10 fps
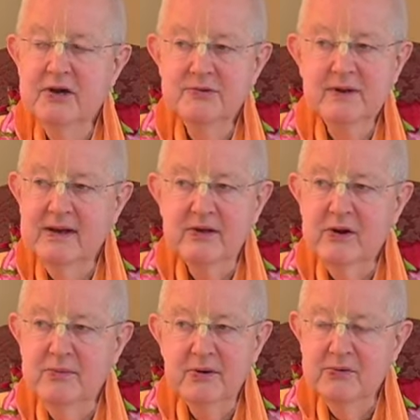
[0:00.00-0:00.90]
can go
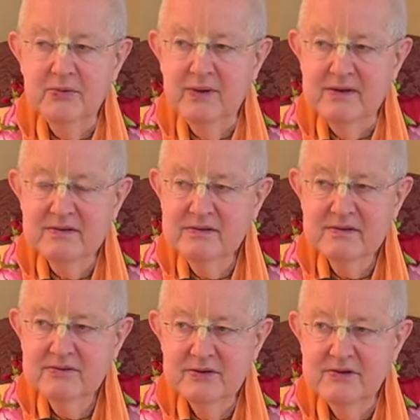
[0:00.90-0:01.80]
both ways, the
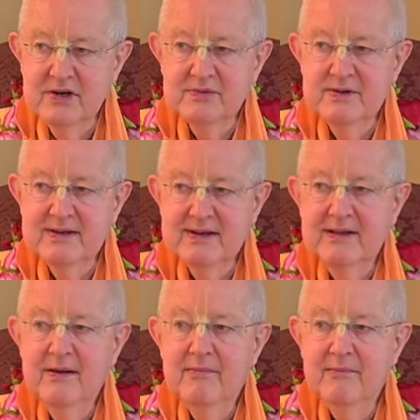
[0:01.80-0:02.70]
judgment
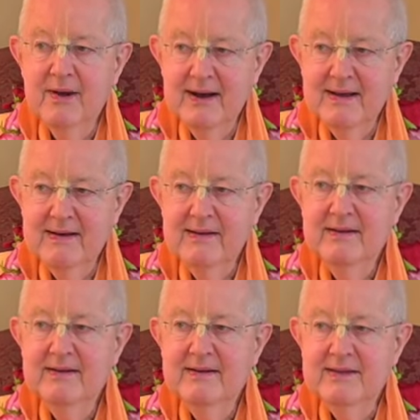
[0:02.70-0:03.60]
by
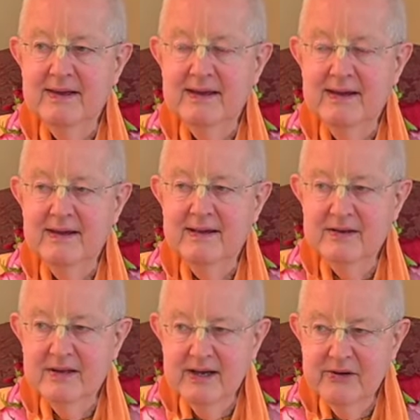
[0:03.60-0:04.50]
the
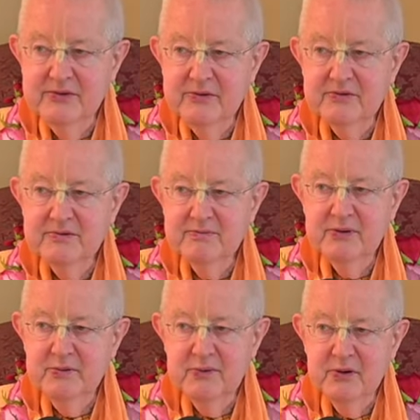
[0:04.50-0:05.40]
intellectuals
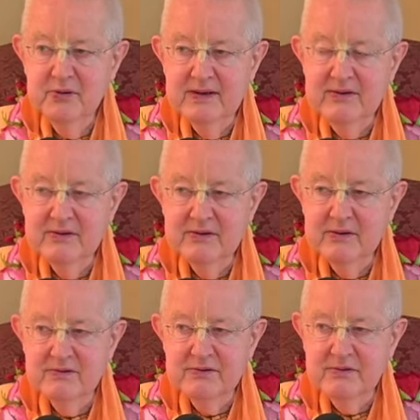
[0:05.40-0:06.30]
poo-pooing those
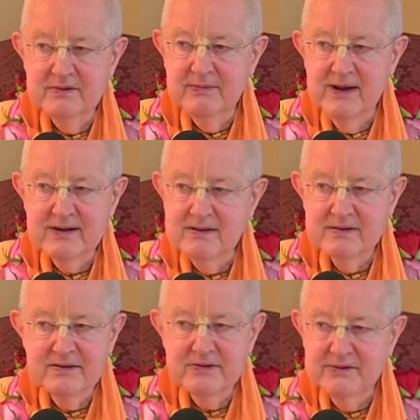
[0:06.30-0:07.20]
who are
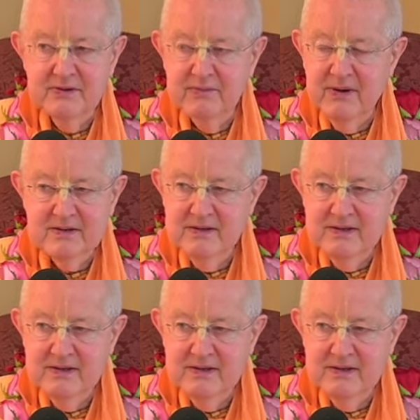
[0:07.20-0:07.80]
practitioners of bhakti,